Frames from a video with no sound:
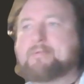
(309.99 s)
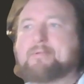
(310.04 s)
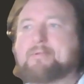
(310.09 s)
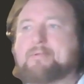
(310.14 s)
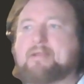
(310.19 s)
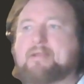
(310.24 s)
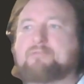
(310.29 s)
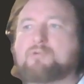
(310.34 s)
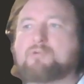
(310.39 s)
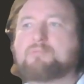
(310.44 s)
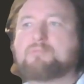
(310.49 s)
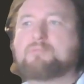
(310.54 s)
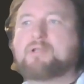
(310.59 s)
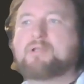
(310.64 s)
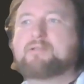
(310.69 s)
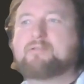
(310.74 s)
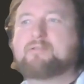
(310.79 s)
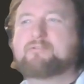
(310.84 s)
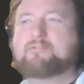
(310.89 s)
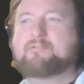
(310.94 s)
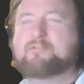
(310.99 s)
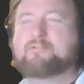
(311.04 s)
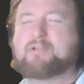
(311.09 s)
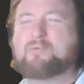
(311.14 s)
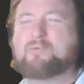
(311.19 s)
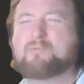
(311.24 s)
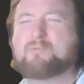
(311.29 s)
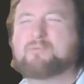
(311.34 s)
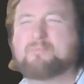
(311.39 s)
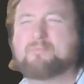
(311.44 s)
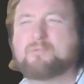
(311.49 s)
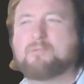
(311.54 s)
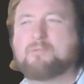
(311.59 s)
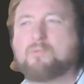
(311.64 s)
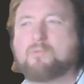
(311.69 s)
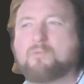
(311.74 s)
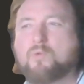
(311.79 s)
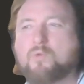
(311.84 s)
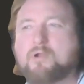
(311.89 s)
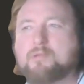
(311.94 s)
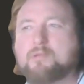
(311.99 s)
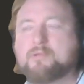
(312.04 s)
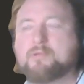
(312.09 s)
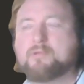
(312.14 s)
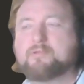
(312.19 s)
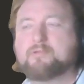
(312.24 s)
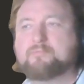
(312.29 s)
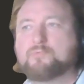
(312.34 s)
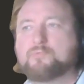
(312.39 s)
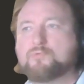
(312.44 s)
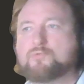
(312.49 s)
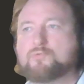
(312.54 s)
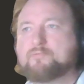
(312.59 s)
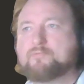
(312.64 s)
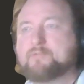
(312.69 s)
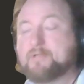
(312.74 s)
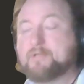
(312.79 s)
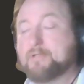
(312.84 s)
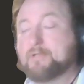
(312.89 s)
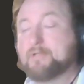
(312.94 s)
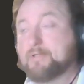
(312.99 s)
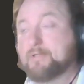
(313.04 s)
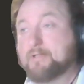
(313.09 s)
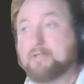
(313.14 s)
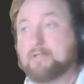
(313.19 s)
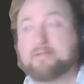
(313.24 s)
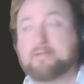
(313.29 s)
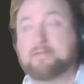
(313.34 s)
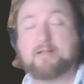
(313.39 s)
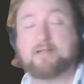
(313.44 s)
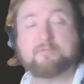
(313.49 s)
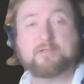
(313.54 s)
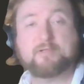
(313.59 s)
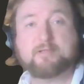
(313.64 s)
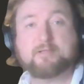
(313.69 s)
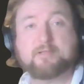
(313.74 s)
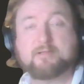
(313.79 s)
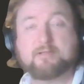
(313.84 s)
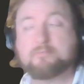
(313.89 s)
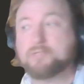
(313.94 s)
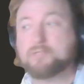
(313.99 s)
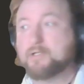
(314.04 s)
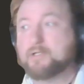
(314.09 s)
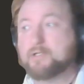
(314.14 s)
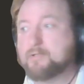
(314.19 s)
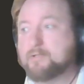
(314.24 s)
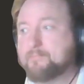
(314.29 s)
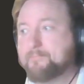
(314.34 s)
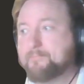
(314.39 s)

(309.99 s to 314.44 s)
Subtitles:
after I played this, and I was a little bit worried about this move. Thankfully, they didn't play it.